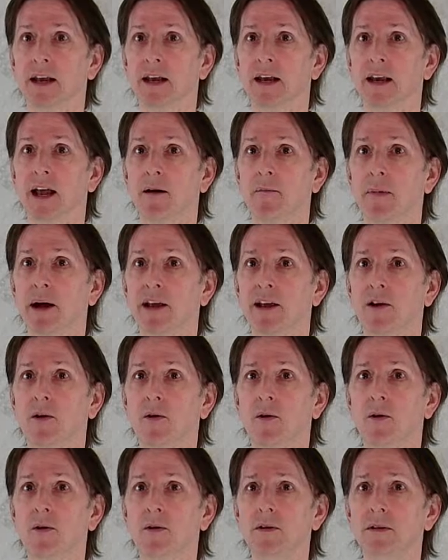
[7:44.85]
Now my
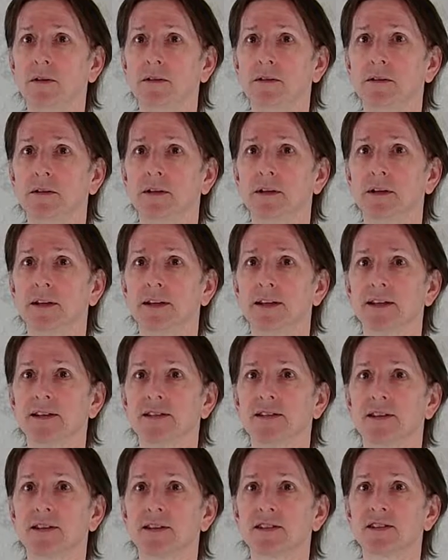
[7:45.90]
goal
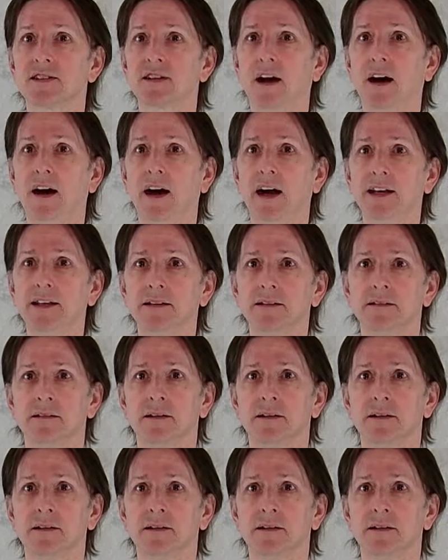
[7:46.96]
is this dot.